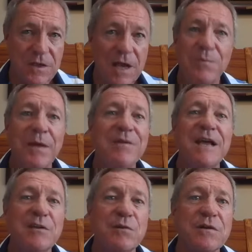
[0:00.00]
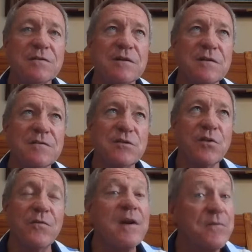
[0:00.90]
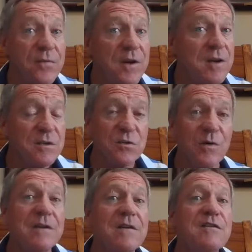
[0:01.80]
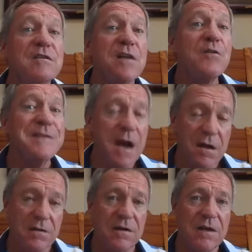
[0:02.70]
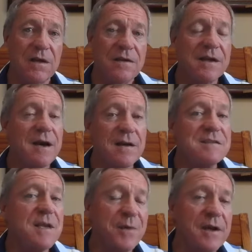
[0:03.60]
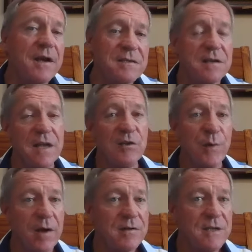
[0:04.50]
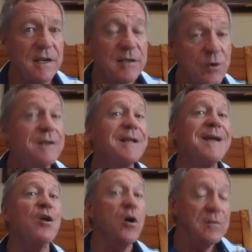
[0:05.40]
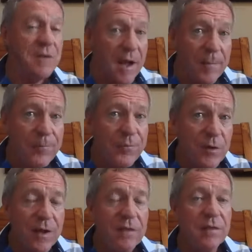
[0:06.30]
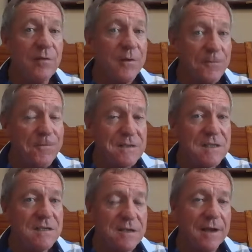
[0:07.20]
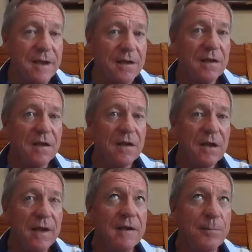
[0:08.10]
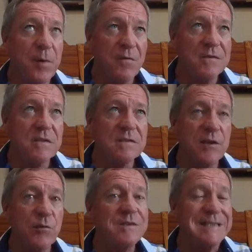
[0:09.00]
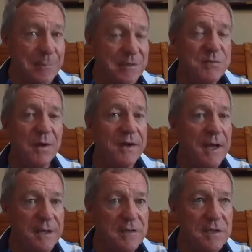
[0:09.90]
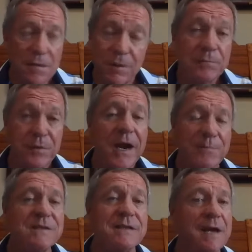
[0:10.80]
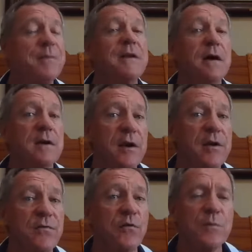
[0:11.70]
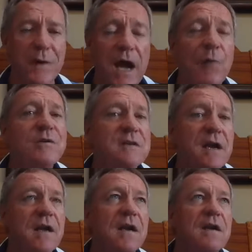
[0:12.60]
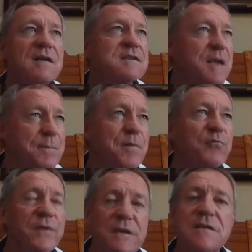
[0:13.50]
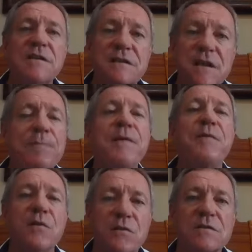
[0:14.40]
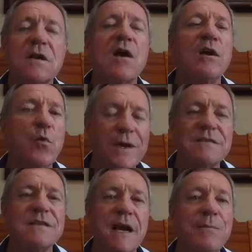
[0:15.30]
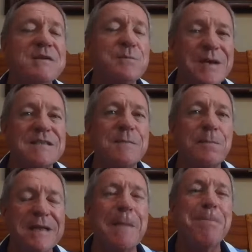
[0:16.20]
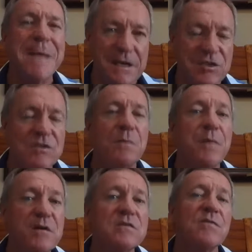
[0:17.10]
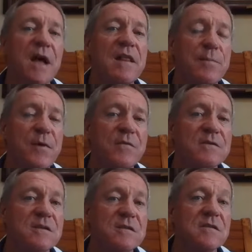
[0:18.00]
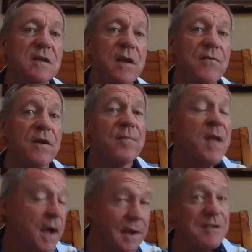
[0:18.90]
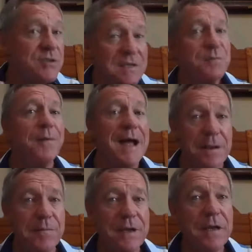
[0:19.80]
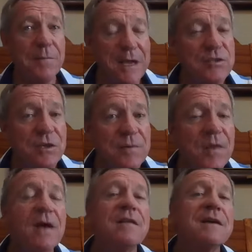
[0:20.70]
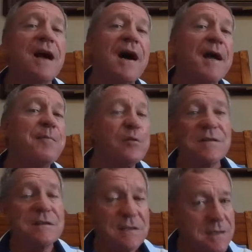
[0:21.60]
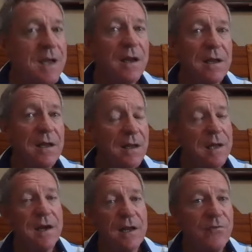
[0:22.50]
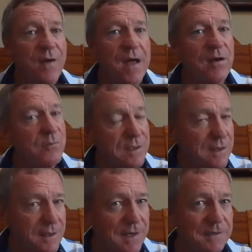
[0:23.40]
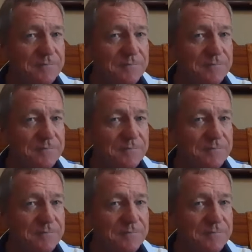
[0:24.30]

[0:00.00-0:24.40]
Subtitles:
And maybe that will sort of reverse or at least slow down the current semigration that we are seeing. It's going to take a long time to fix things again in the provinces that was damaged by the ANC, but perhaps it can be done going forward. But I would say the simple reason is simply because the Western Cape is better managed than most of the other provinces in South Africa. And I can just mention that I am not necessarily a great fan of the DA.